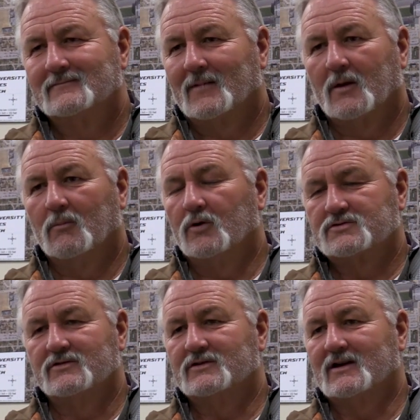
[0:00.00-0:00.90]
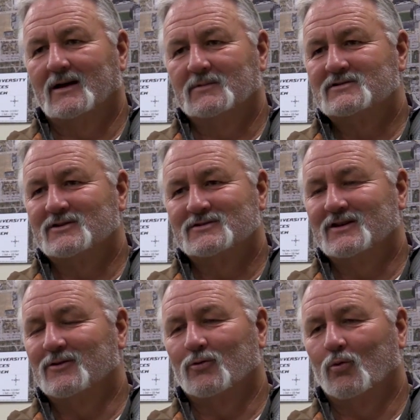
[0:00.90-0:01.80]
most of the time it's just
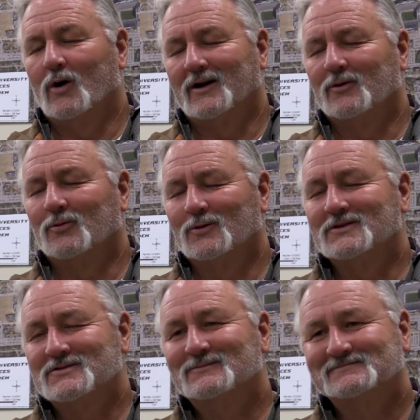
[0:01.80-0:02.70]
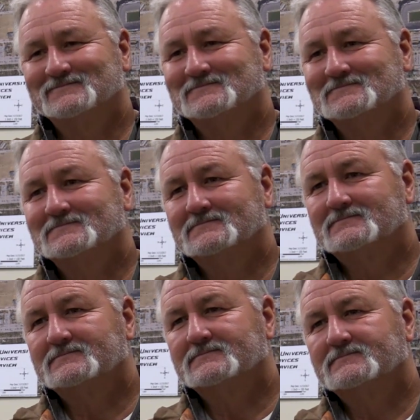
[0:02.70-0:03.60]
either white or orange. So
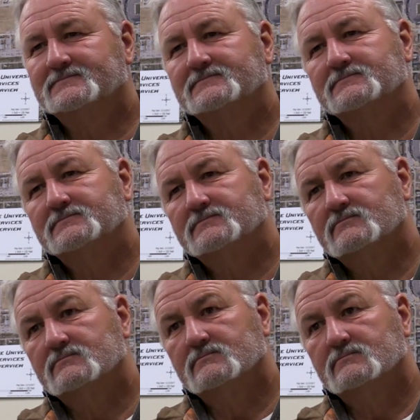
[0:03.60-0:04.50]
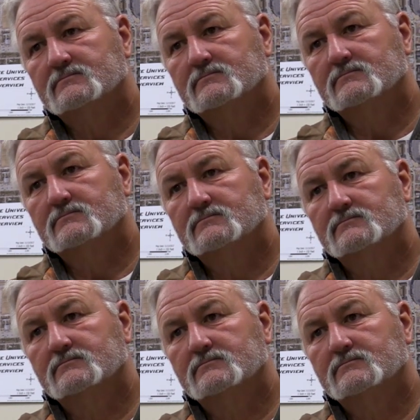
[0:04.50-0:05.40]
you can do it from your cell phone
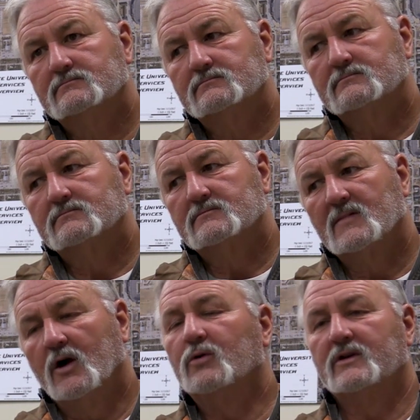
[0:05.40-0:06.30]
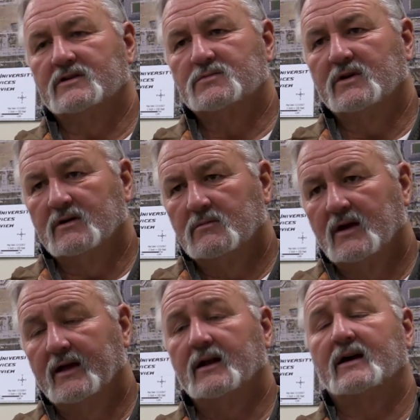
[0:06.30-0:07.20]
now. That's oh yes, ma'am.
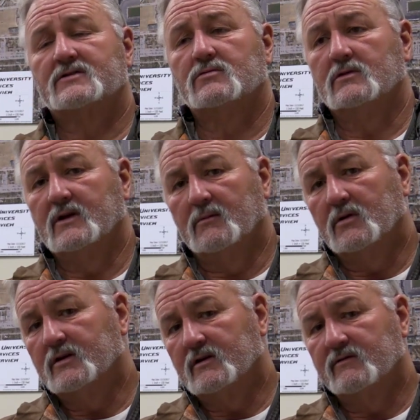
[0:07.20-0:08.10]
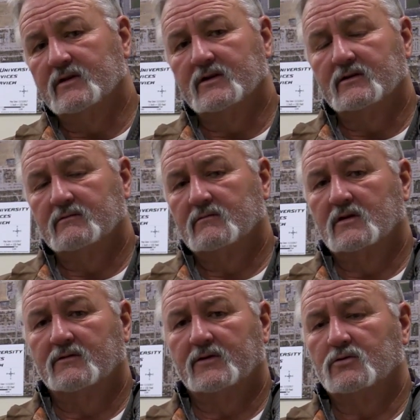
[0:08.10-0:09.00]
And actually, I believe the
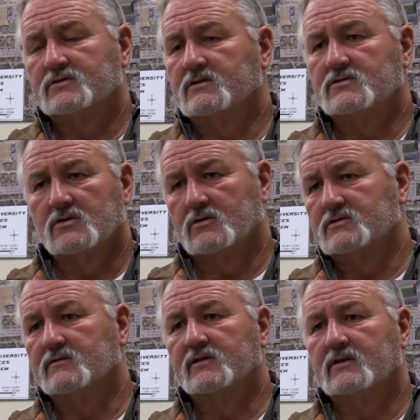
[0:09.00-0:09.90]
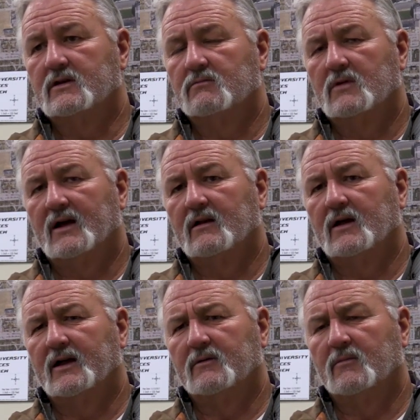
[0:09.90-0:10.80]
folks in charge of it
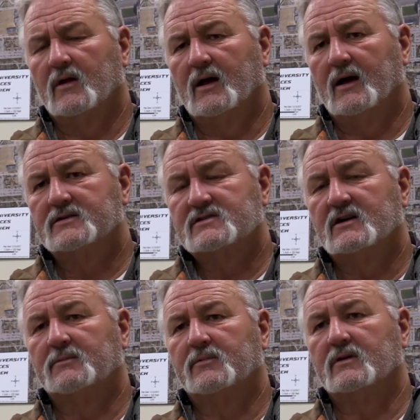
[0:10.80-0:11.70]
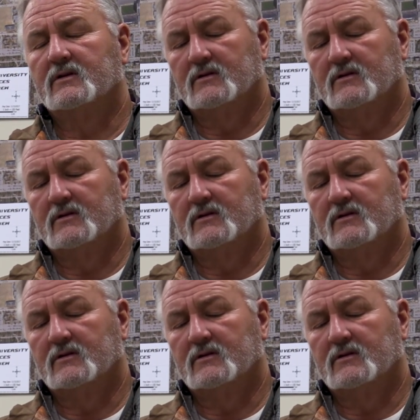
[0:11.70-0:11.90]
that I stopped